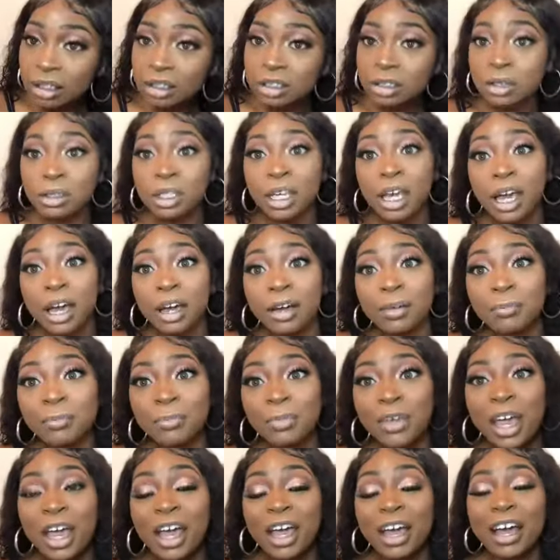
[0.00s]
So yeah.
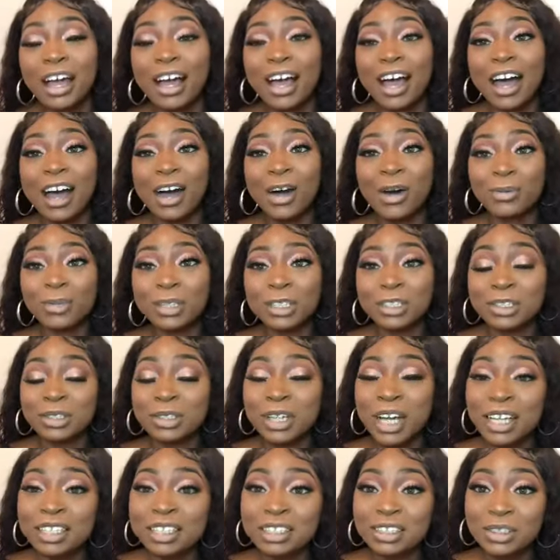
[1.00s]
I hope that you
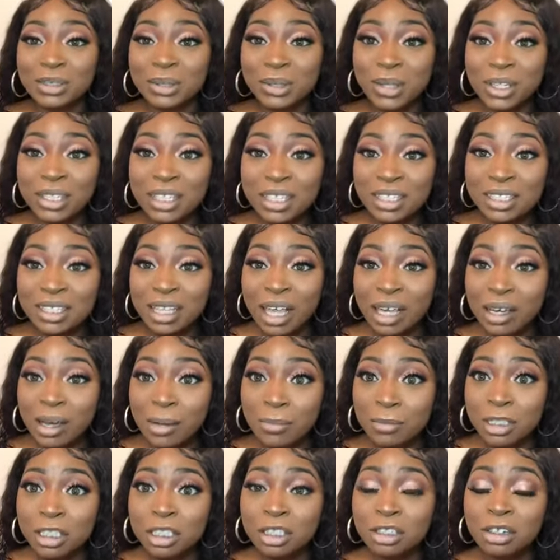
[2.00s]
guys enjoy this. Like,
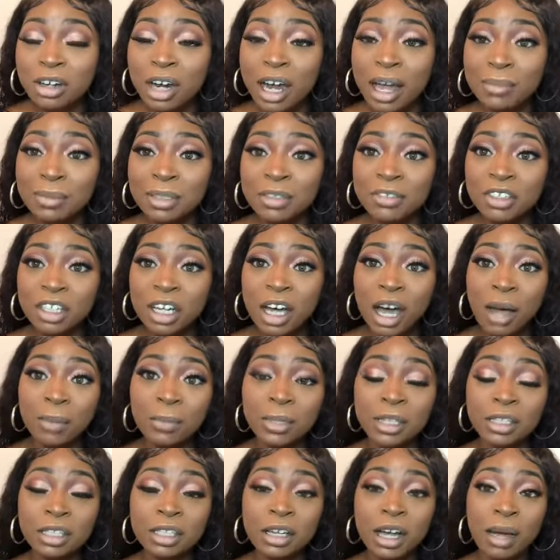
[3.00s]
comment, subscribe, leave a
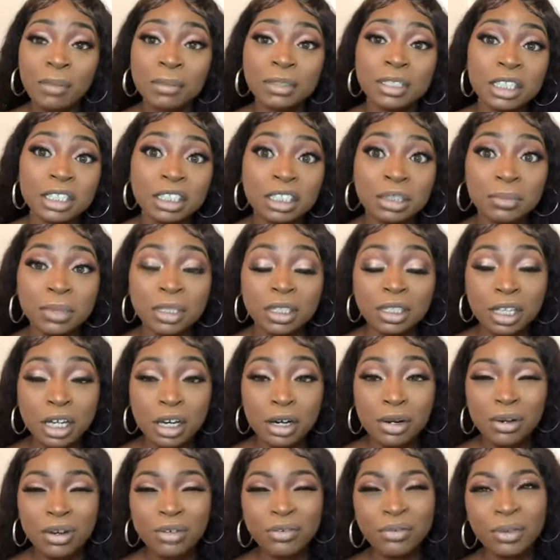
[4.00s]
comment in the comment section
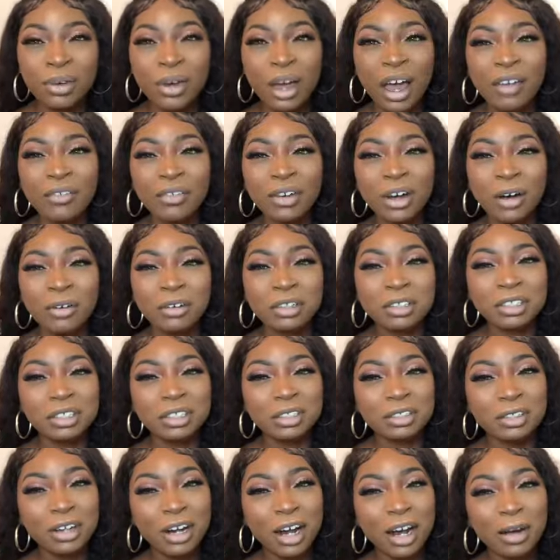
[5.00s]
below. If you haven't already
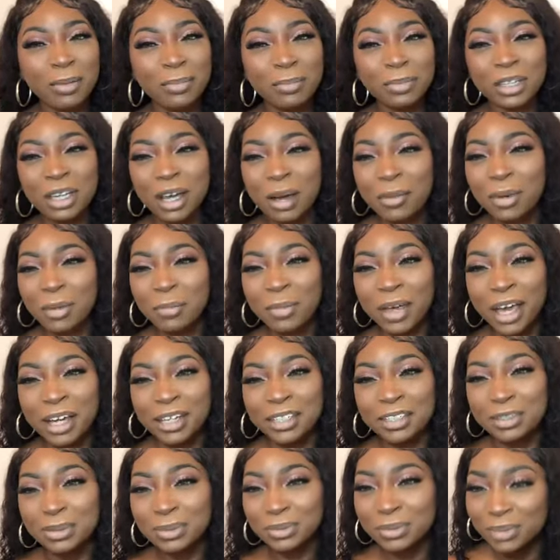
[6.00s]
subscribed, become a
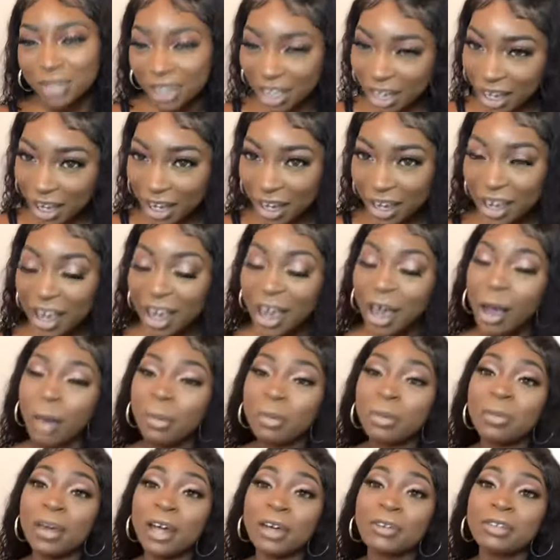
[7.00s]
baddie today. I'll
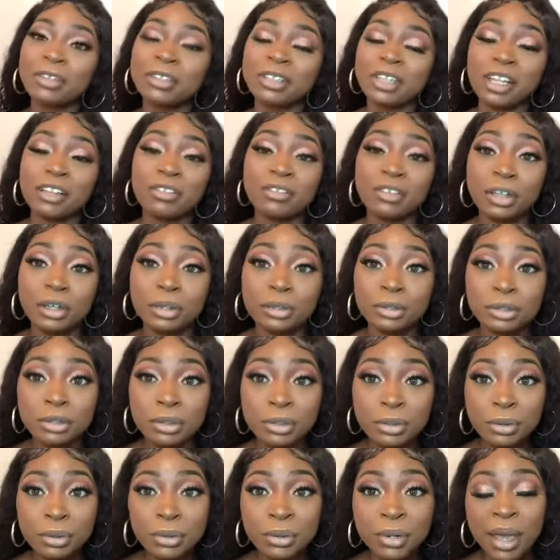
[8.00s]
be back with another video
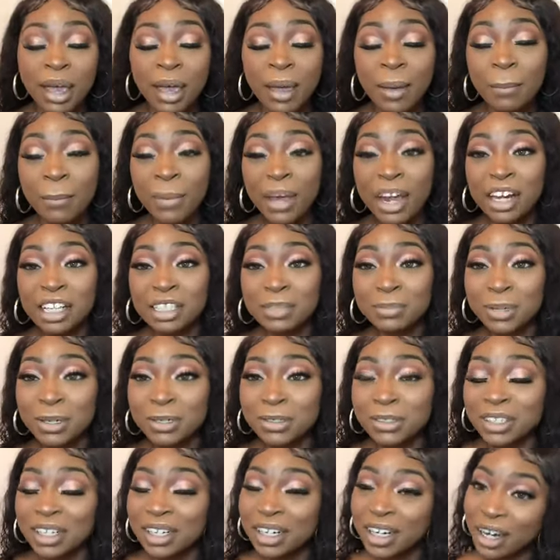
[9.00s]
soon. Badass Brown
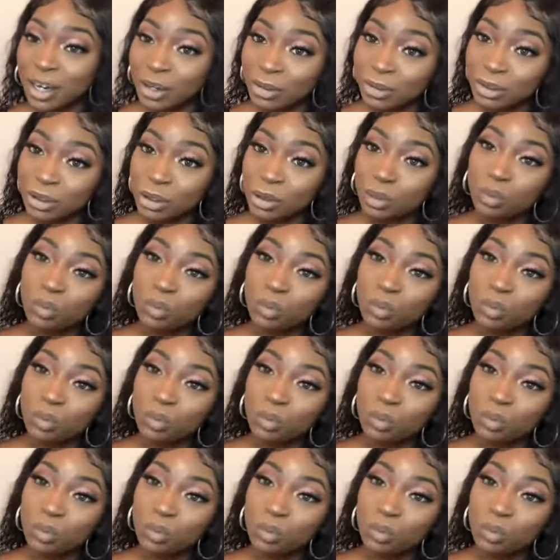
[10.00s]
Skin out.